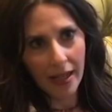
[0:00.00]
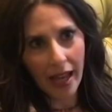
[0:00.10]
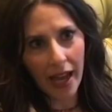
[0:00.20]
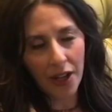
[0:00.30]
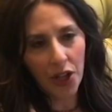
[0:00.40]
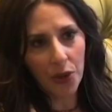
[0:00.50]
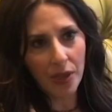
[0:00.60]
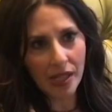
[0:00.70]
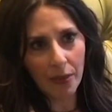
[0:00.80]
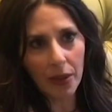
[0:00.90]
and who
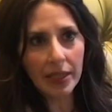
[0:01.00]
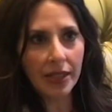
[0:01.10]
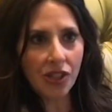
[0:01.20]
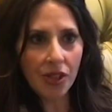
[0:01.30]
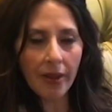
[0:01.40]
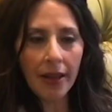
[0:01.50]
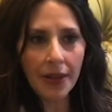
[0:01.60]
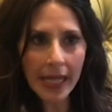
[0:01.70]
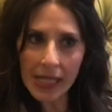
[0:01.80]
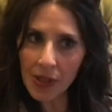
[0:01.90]
was a
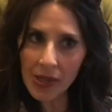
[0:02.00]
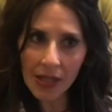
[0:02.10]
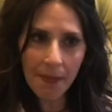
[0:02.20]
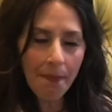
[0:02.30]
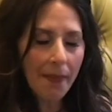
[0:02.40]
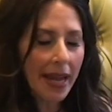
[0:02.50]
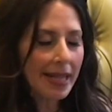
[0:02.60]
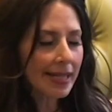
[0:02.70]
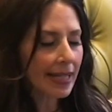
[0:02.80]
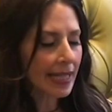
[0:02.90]
multi-instrumentalist who's an
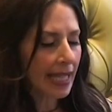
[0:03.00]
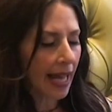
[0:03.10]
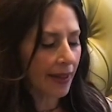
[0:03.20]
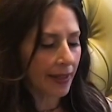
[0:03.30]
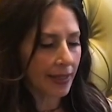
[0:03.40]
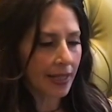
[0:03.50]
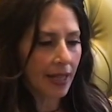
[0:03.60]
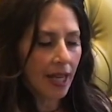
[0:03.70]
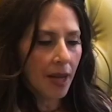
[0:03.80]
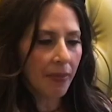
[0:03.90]
amazing talent.
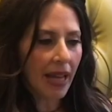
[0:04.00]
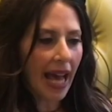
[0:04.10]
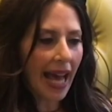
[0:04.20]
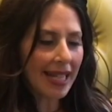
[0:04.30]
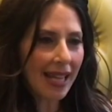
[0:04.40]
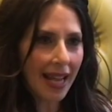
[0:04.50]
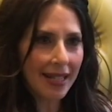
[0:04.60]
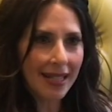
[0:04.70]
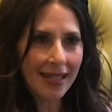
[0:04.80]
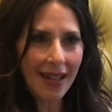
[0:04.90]
But as
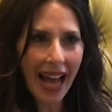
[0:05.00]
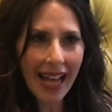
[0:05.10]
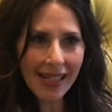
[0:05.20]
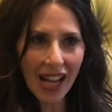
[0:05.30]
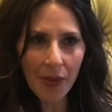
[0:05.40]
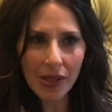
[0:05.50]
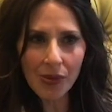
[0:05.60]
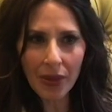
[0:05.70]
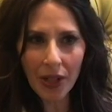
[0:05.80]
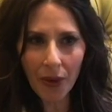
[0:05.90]
I was
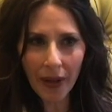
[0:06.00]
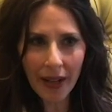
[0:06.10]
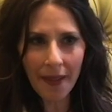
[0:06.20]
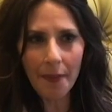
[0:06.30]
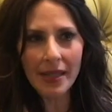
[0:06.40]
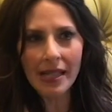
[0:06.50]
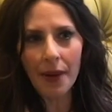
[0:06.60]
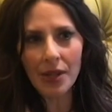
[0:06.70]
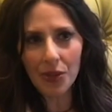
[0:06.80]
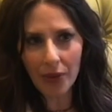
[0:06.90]
recording them, as I
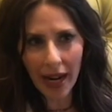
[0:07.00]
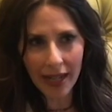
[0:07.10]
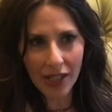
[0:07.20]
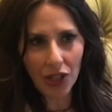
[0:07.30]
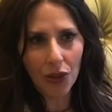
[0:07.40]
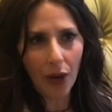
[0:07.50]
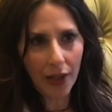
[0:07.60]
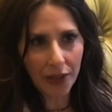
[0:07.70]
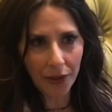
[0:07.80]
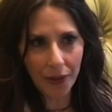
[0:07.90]
was writing to
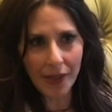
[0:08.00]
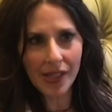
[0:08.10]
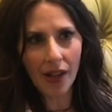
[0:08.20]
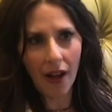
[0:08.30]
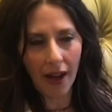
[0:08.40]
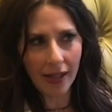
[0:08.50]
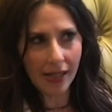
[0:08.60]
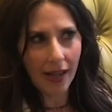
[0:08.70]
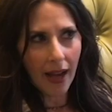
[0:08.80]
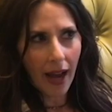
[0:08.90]
chronicle the songs,
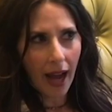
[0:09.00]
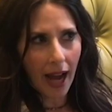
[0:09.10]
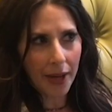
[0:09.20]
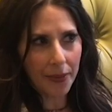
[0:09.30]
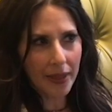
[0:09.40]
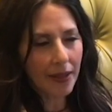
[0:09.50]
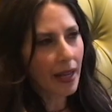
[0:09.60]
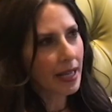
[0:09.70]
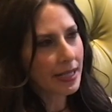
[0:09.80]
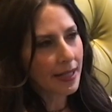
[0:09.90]
I
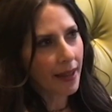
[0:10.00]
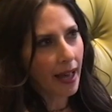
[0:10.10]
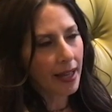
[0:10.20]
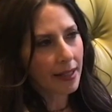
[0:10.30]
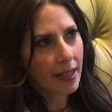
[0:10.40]
realized that